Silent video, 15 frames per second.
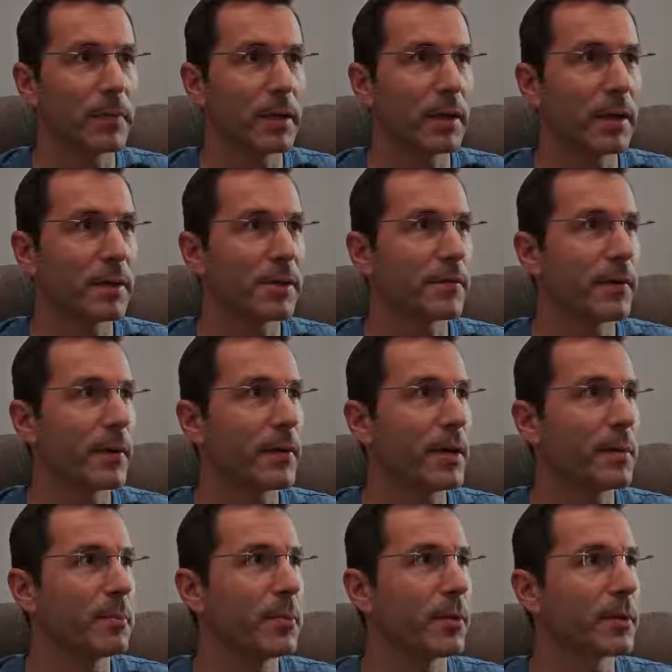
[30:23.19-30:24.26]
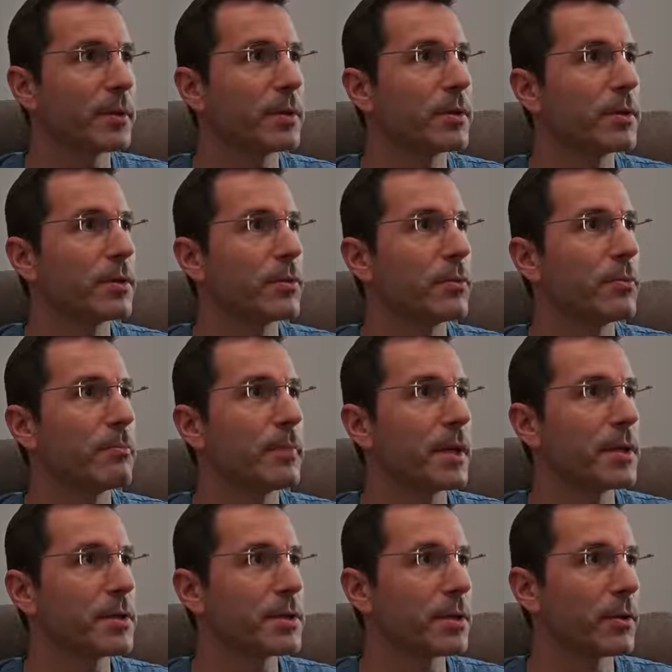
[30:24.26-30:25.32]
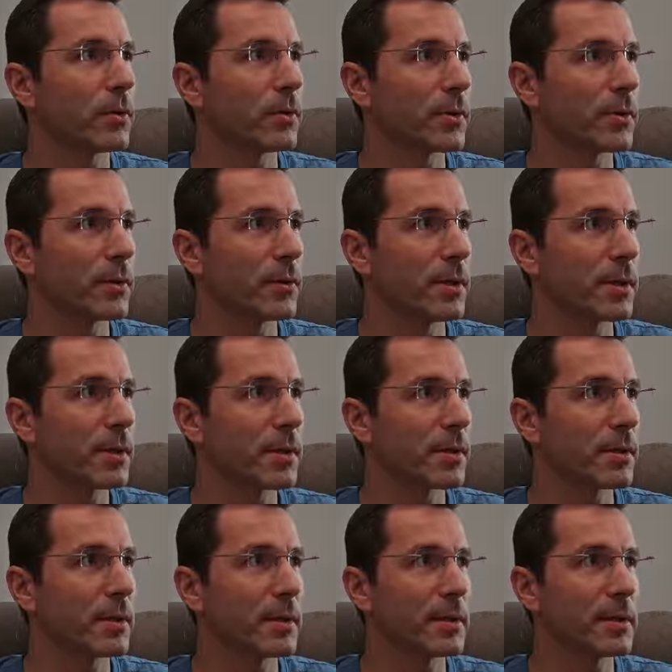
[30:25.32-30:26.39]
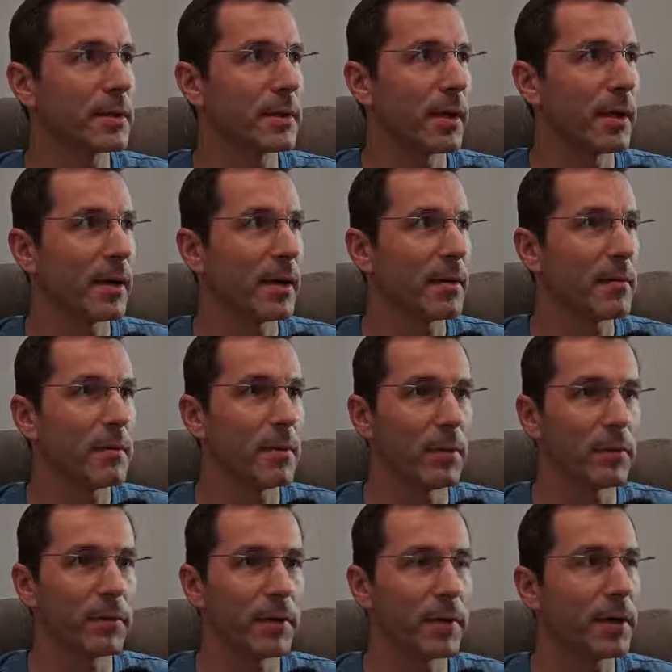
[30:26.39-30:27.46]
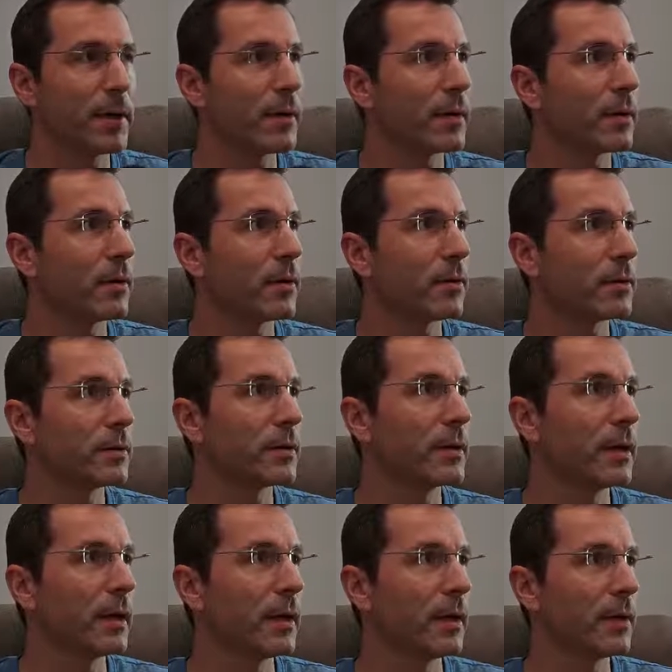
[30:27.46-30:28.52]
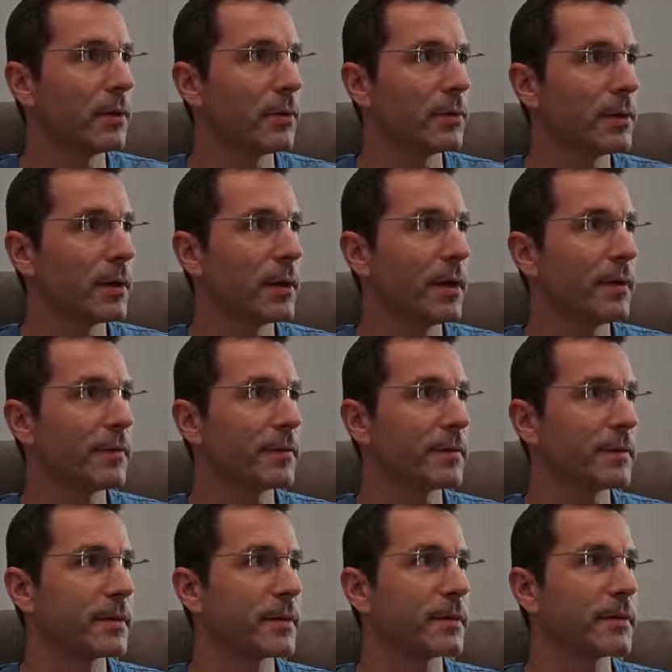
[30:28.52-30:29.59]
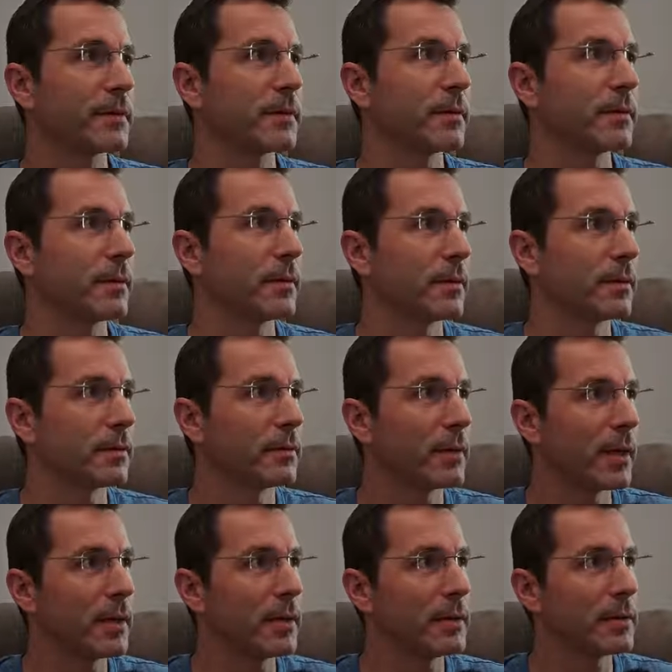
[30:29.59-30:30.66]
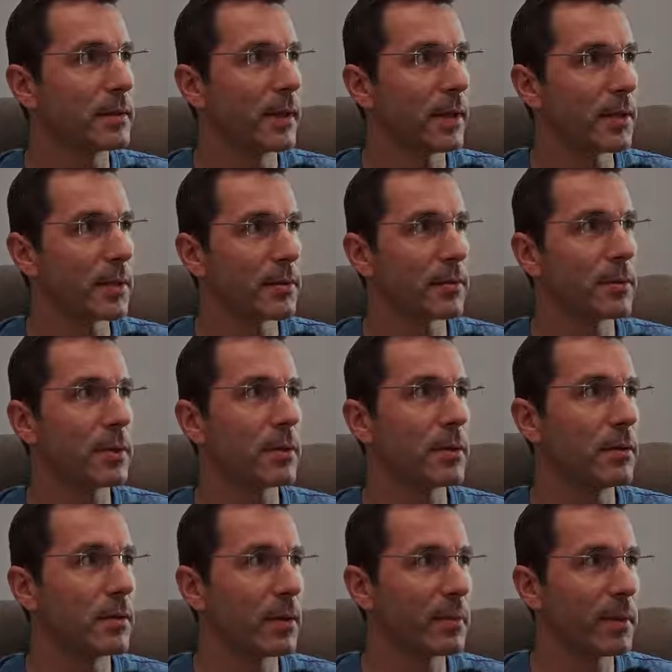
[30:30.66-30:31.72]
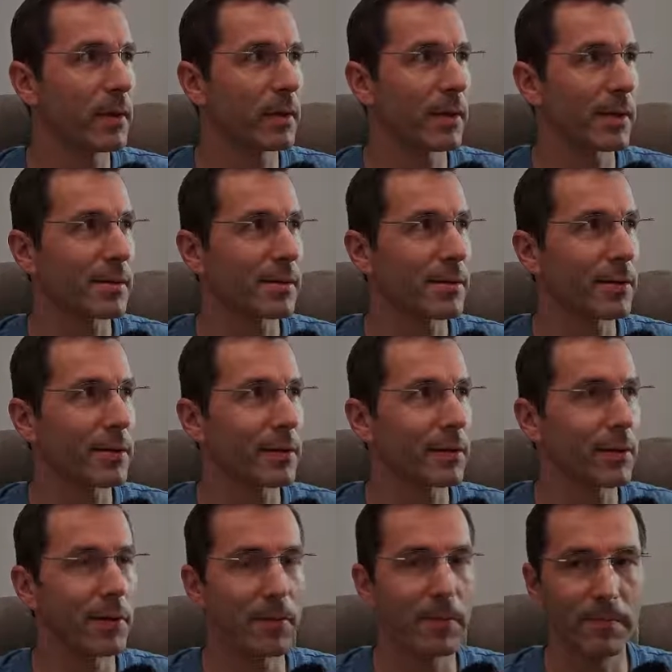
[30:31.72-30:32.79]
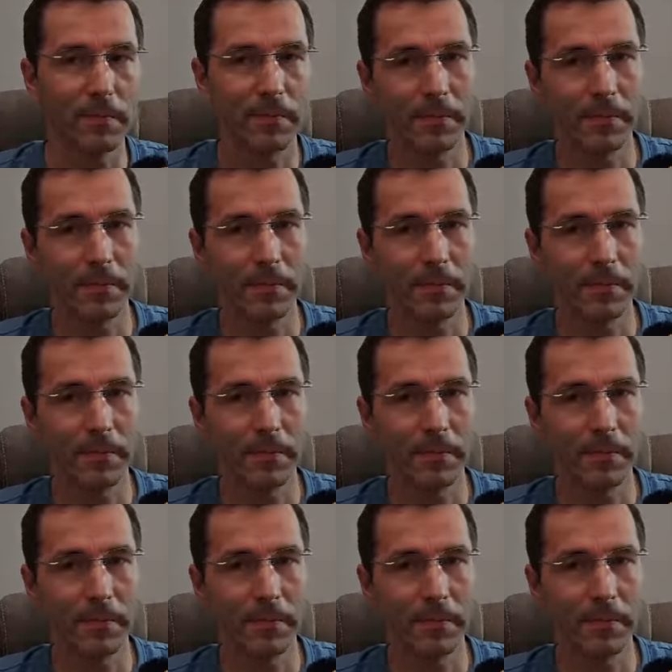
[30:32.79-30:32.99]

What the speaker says: It's very important to mention also this time over here on the left, right next to the QRP cluster logo.